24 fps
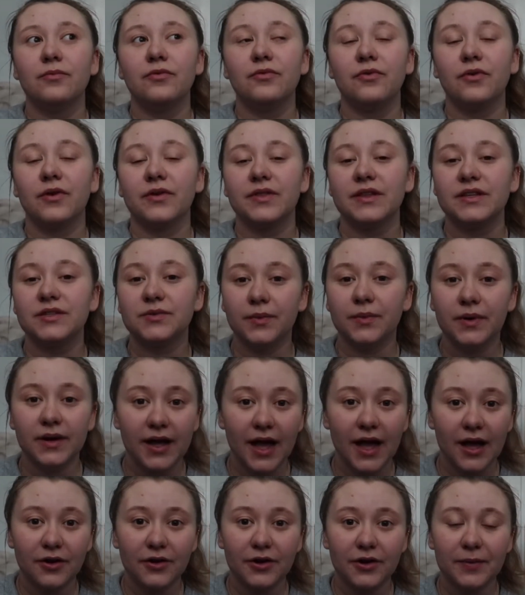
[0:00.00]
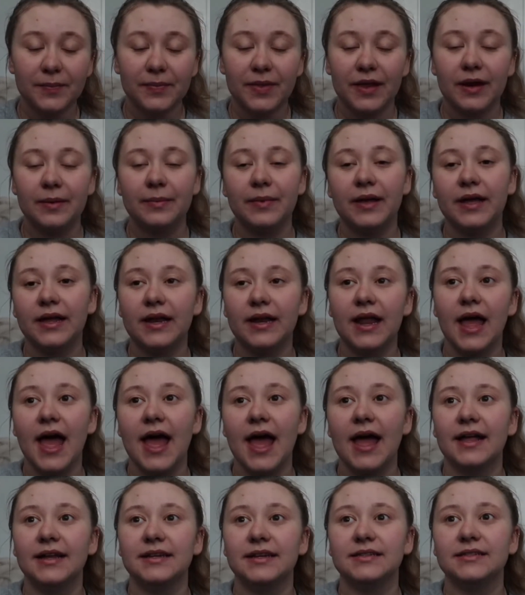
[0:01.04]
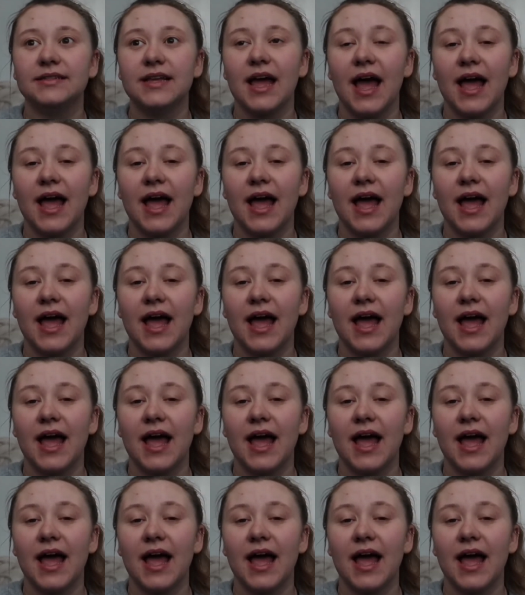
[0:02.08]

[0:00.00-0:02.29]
for this workout group that I'm in, and